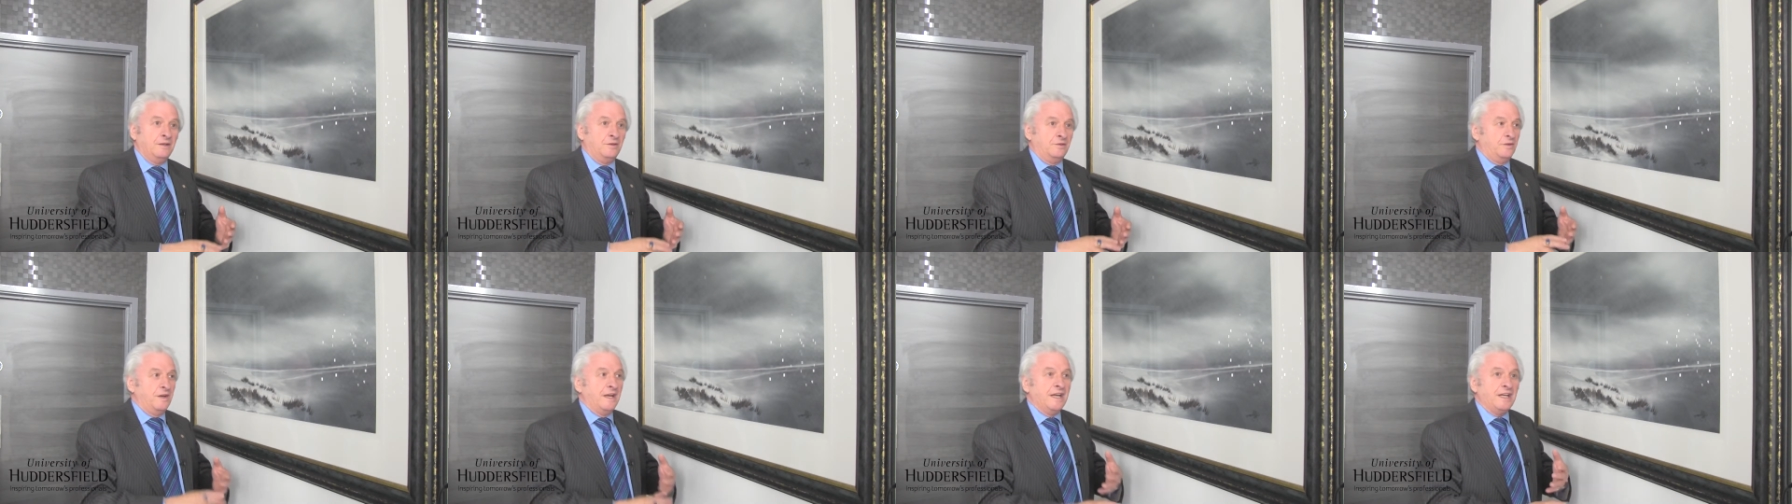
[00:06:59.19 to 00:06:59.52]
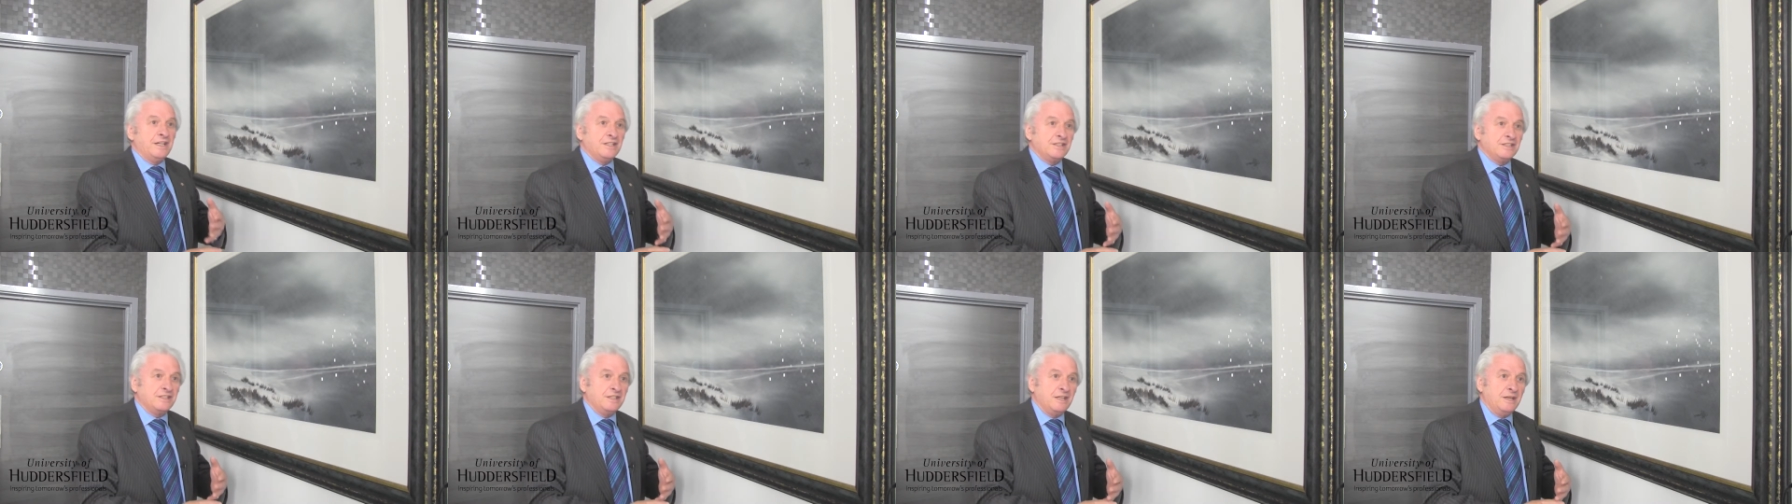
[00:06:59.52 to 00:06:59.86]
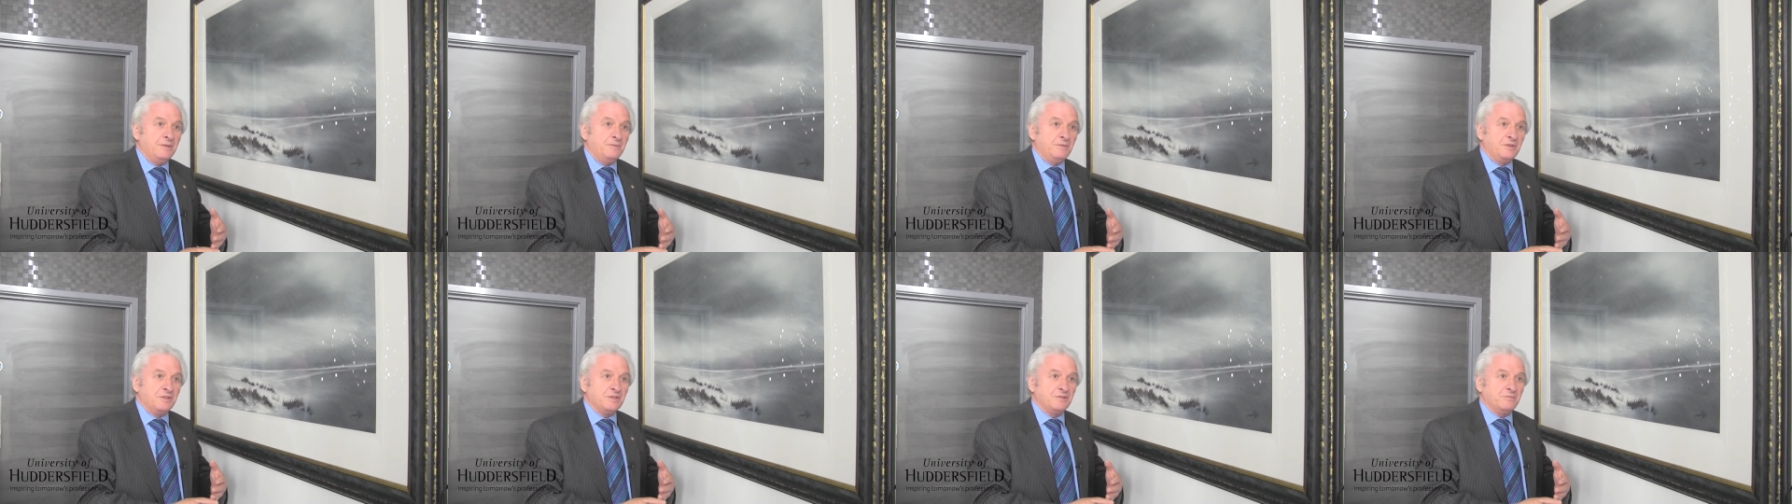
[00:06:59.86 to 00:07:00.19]
Rain,
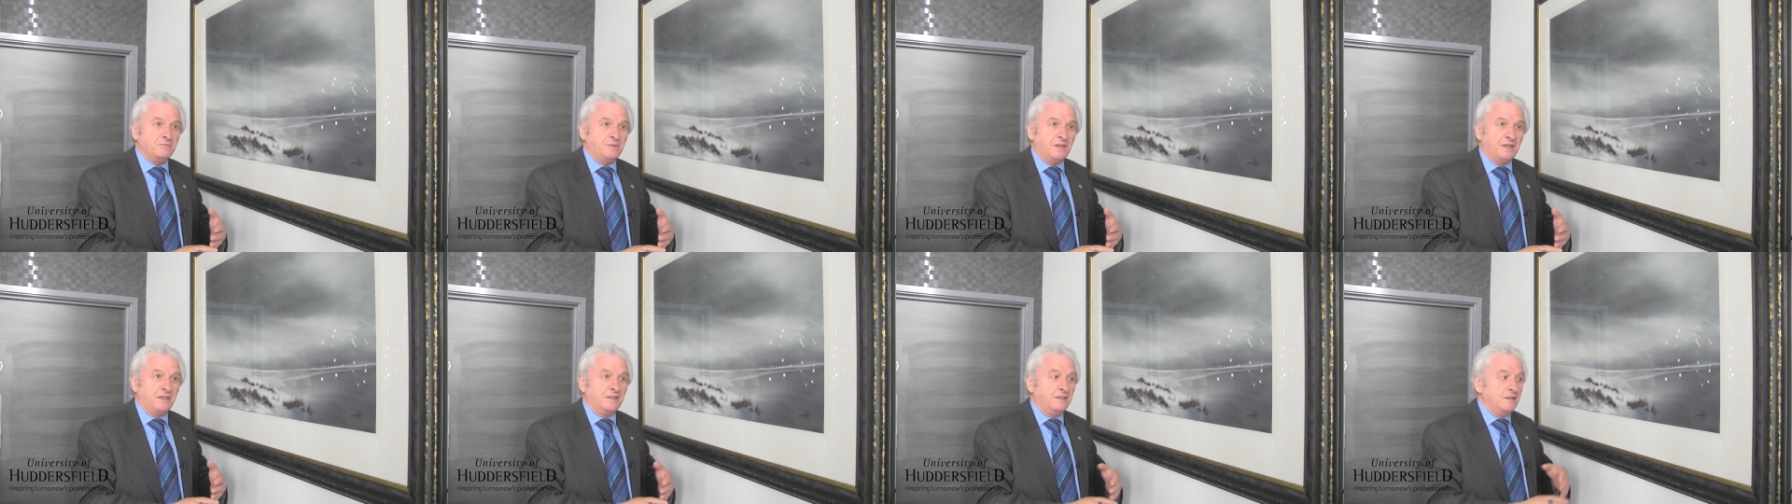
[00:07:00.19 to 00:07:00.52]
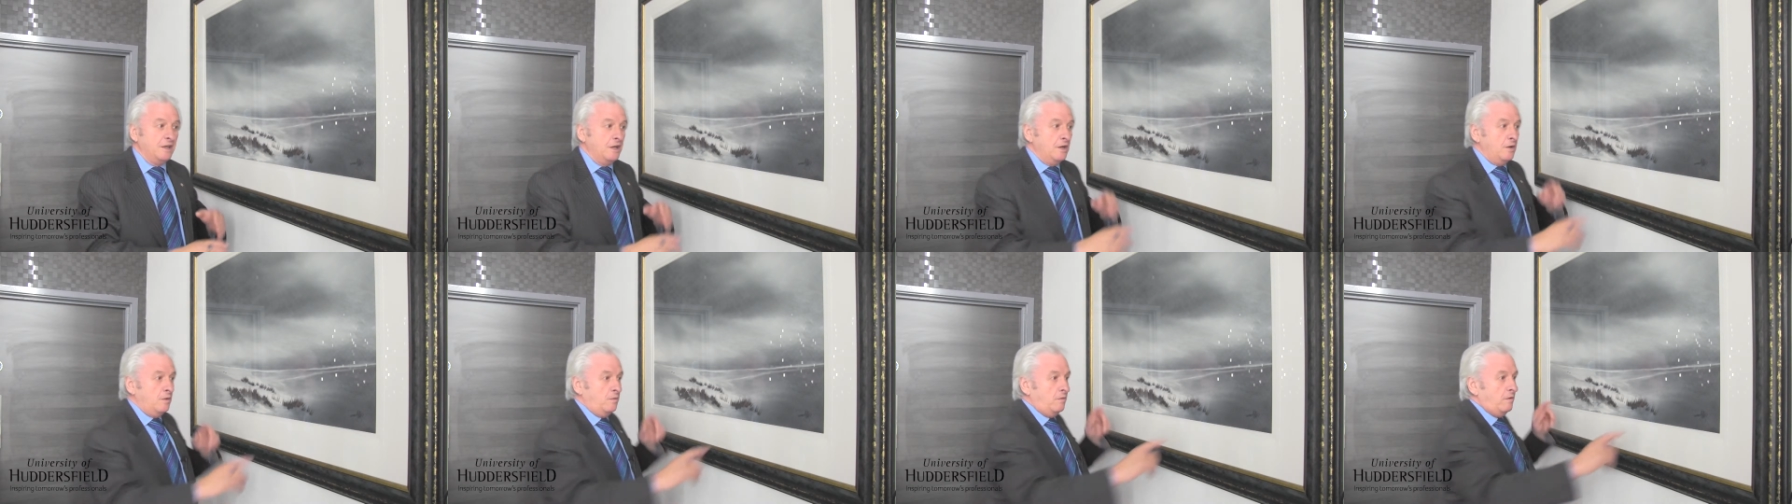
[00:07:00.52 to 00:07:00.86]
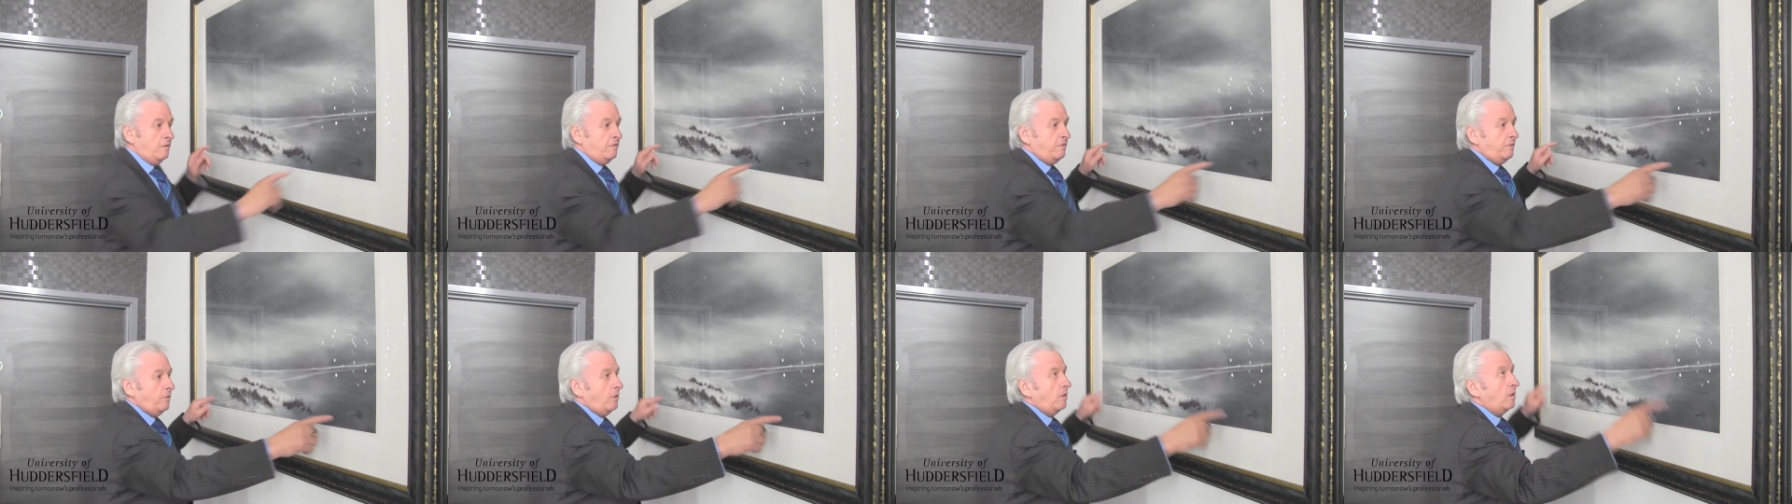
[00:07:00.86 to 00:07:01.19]
Steam and Speed were
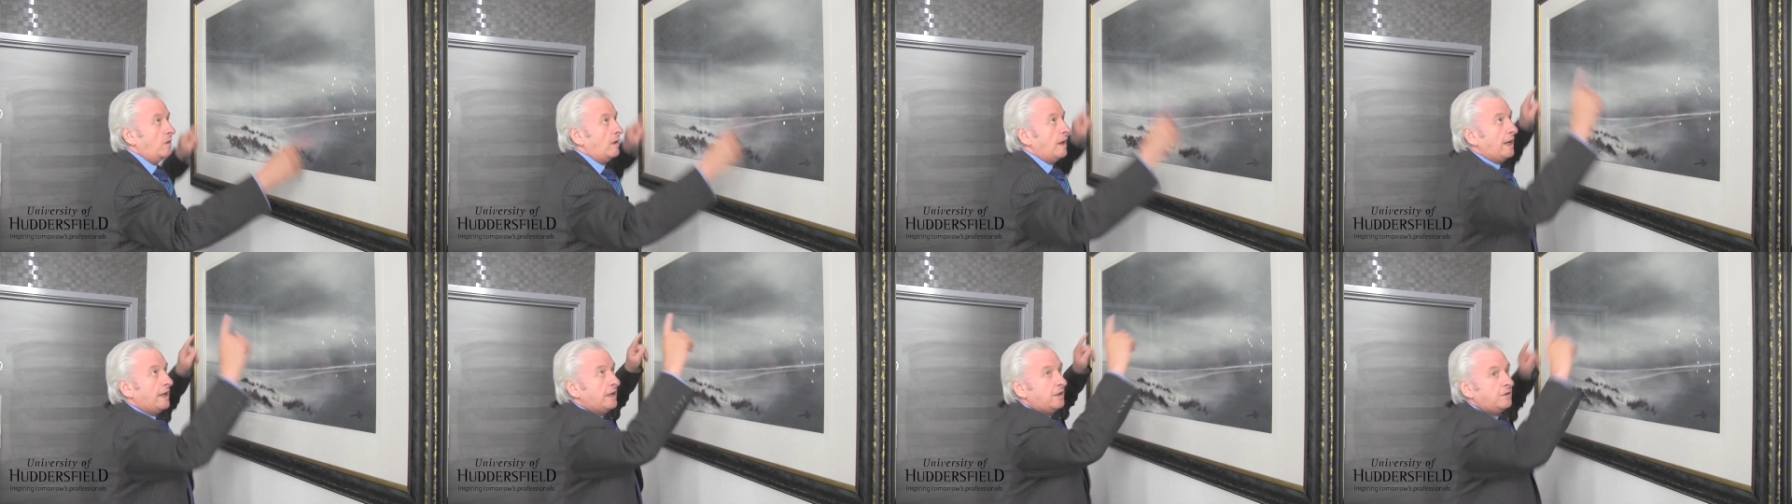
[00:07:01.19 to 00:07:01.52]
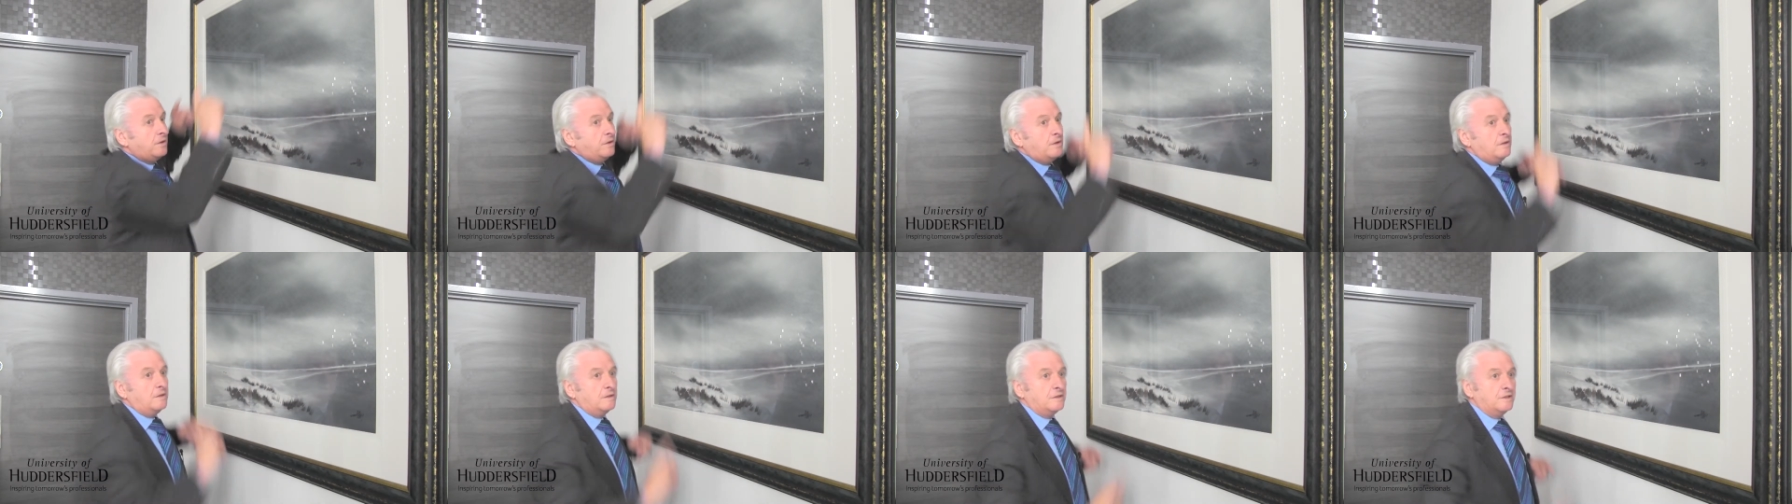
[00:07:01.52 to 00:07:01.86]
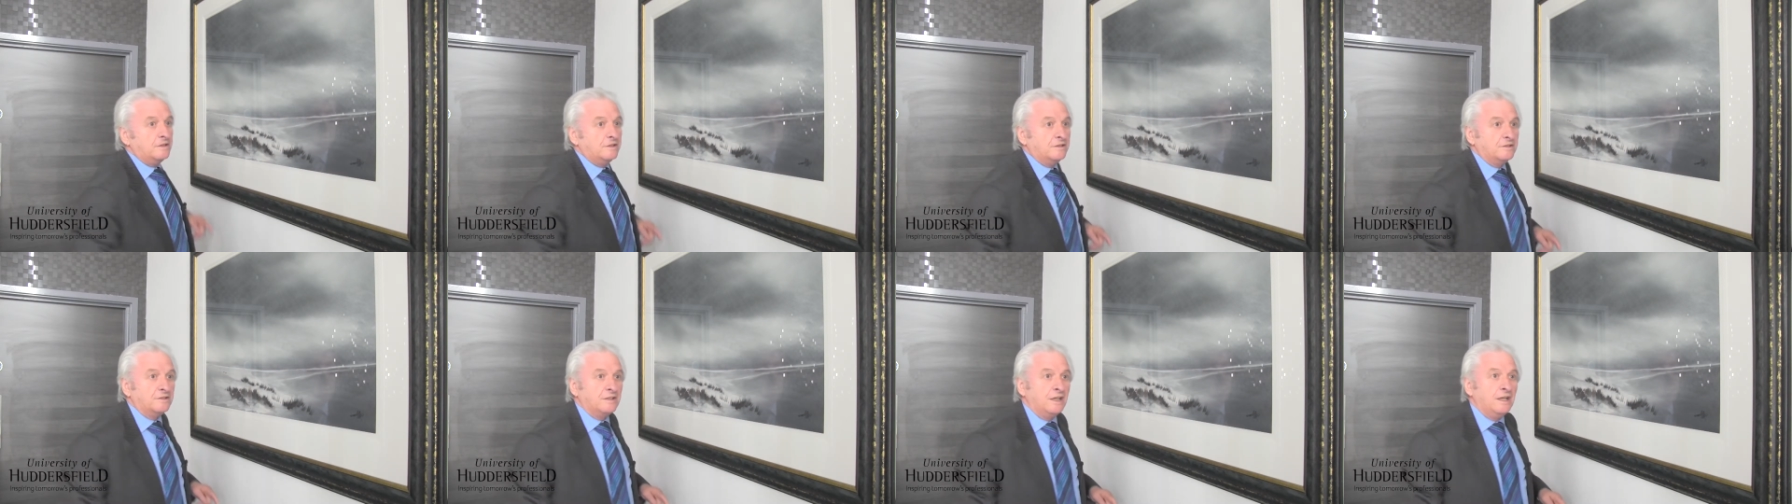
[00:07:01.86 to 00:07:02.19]
four light
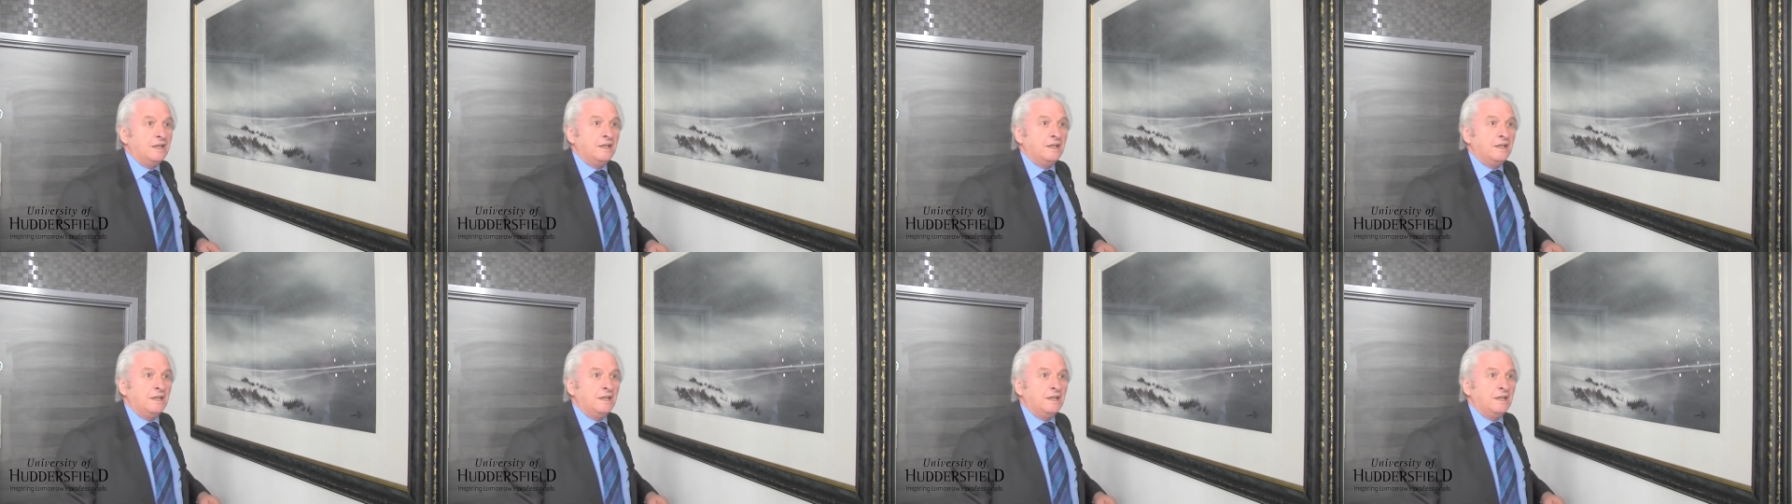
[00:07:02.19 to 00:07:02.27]
corners.